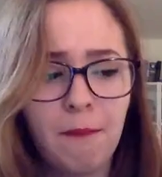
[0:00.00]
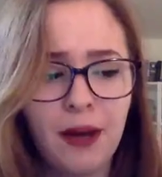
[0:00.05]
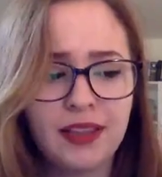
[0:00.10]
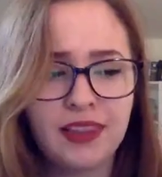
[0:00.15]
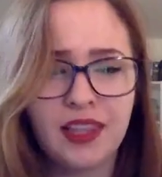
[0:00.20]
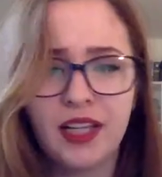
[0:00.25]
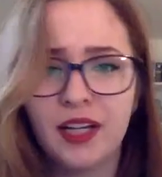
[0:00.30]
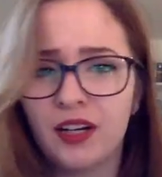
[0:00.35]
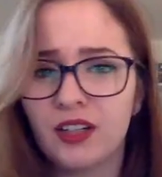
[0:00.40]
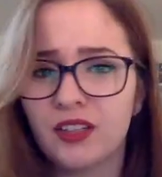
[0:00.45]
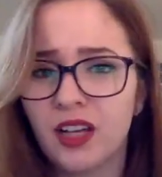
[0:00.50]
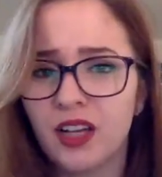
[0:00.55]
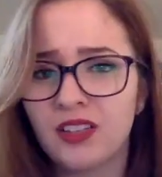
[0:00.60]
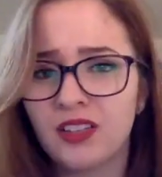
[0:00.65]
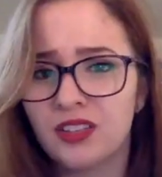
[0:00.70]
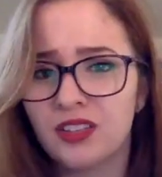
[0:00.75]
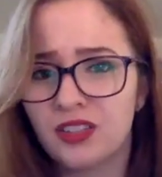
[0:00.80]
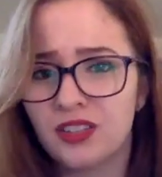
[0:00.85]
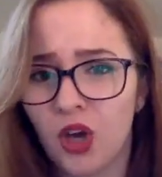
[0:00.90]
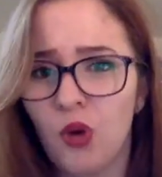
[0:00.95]
but they are done
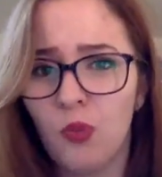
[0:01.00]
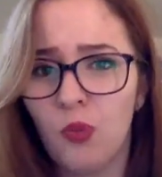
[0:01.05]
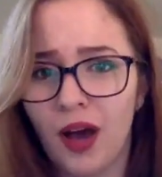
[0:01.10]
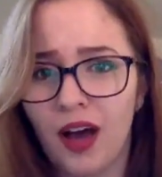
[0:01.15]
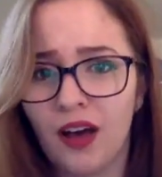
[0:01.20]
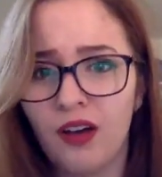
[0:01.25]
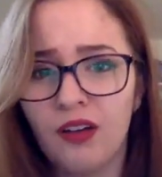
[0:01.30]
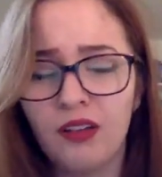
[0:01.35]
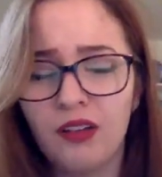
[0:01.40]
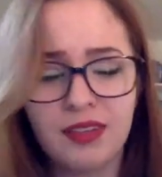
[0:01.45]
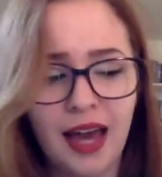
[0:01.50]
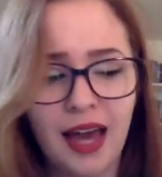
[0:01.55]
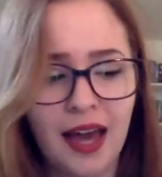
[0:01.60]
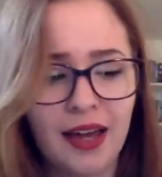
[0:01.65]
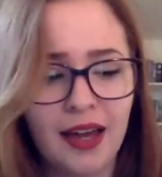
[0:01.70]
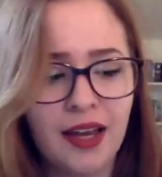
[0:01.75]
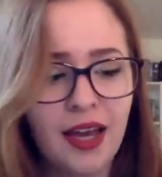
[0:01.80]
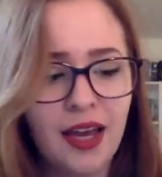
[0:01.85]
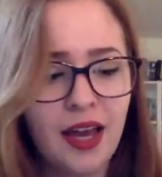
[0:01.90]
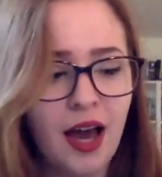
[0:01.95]
so well
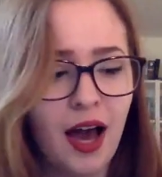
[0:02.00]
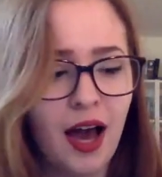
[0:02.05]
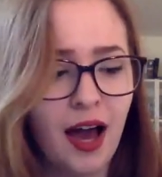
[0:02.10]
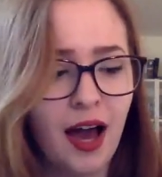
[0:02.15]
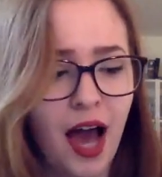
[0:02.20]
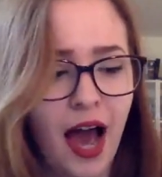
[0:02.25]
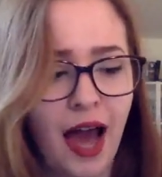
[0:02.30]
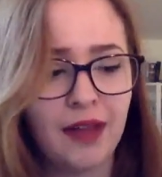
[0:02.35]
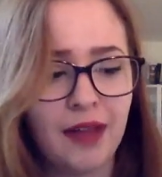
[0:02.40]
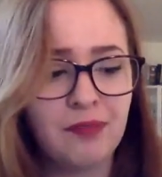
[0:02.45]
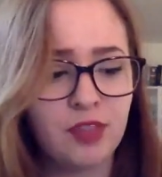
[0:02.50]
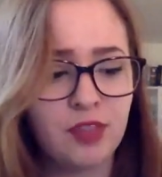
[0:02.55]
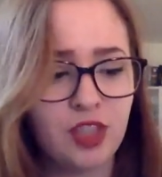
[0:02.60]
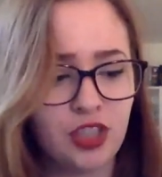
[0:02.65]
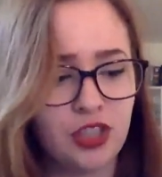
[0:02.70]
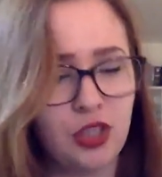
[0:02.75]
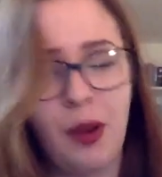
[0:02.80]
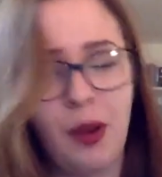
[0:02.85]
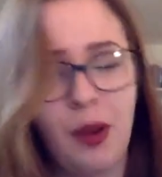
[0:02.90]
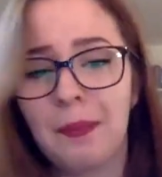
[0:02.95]
that I'm
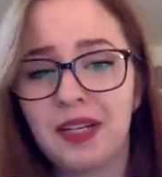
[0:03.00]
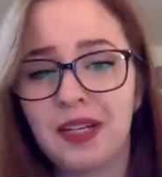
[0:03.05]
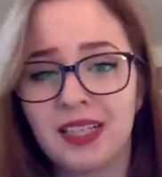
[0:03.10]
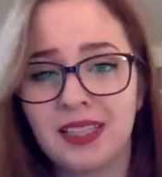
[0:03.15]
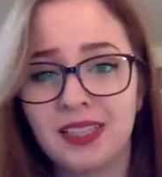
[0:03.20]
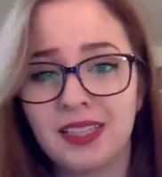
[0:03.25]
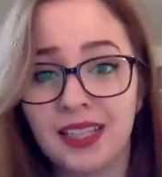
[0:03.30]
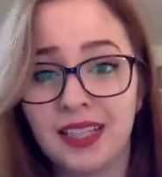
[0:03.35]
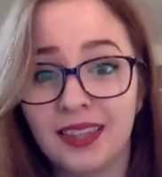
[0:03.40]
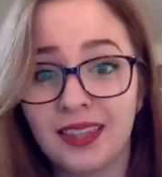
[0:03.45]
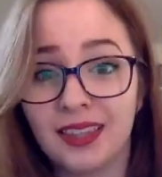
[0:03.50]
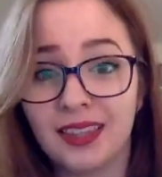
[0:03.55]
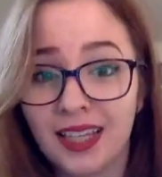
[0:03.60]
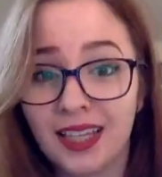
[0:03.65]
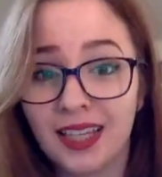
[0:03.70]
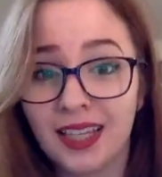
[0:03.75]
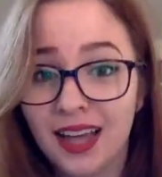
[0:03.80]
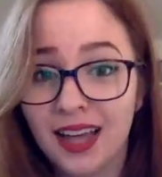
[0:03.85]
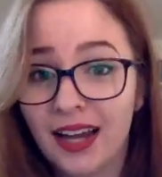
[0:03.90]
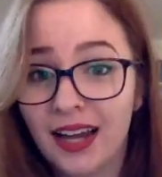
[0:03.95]
just so happy to see
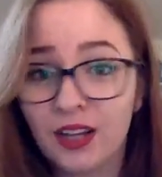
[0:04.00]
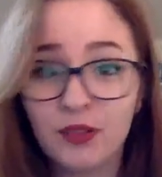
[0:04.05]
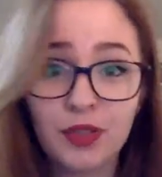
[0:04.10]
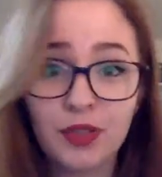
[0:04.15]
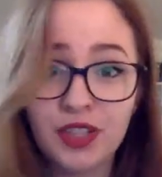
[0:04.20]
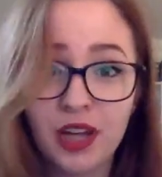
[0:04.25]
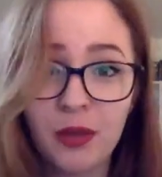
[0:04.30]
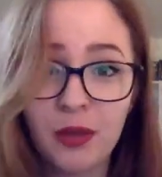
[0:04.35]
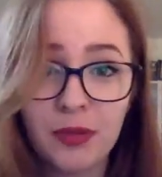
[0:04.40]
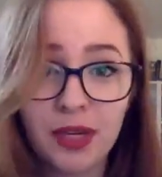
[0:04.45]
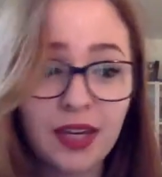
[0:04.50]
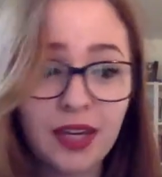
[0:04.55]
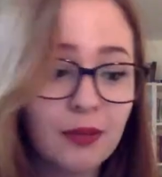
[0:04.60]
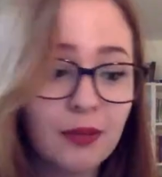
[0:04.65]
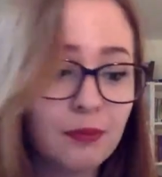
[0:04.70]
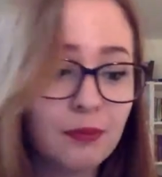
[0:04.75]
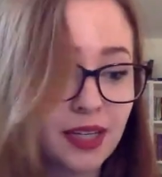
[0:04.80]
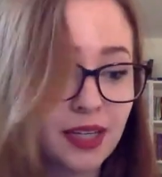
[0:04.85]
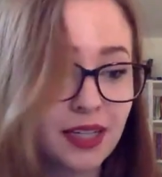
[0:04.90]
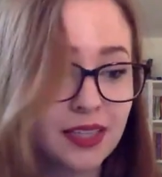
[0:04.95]
this side of Richelle Mead,
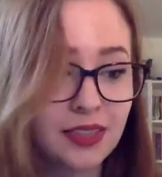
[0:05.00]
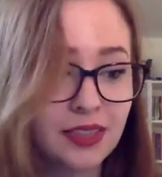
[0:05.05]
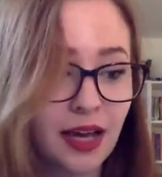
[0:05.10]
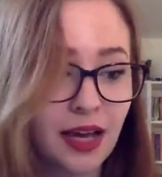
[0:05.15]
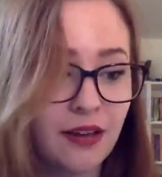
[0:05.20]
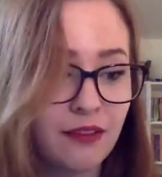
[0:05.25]
because